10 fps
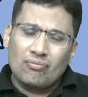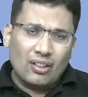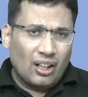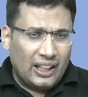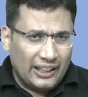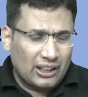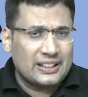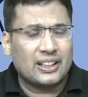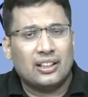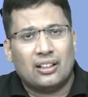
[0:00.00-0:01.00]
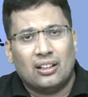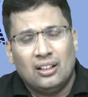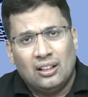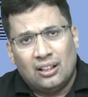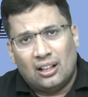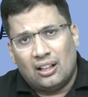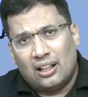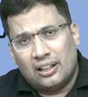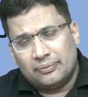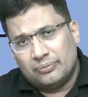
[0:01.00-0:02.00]
I consider
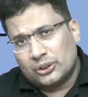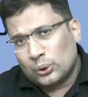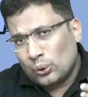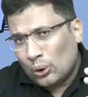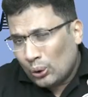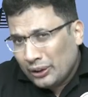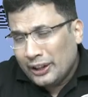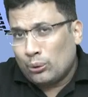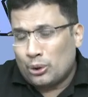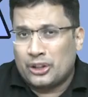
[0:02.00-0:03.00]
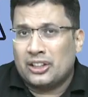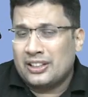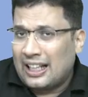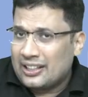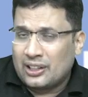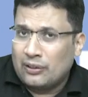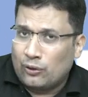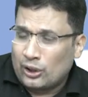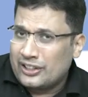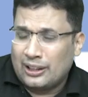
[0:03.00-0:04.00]
so all the questions asked in
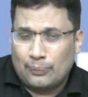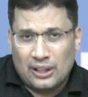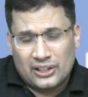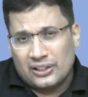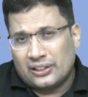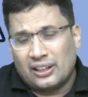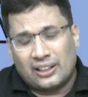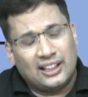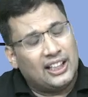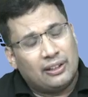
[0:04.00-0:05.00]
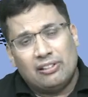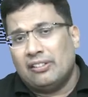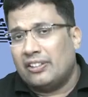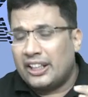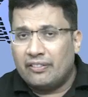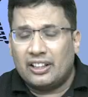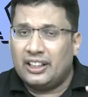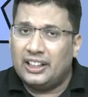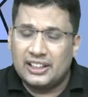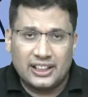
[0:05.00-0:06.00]
forensic medicine are relatively very, very
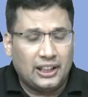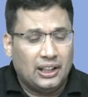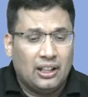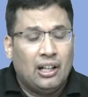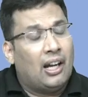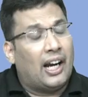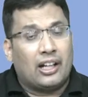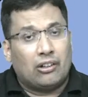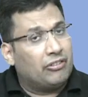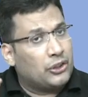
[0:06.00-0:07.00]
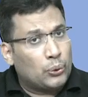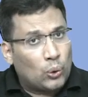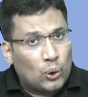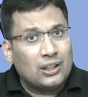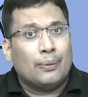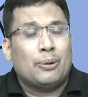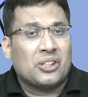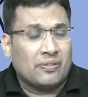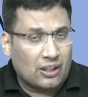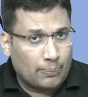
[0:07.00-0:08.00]
easy, and wish you all the best
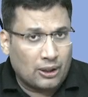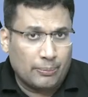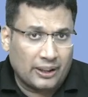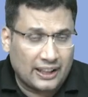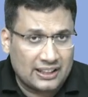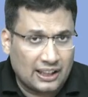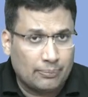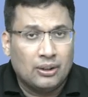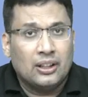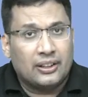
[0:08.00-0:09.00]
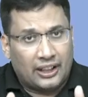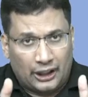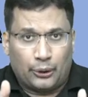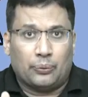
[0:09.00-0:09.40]
for upcoming exam. Thank you.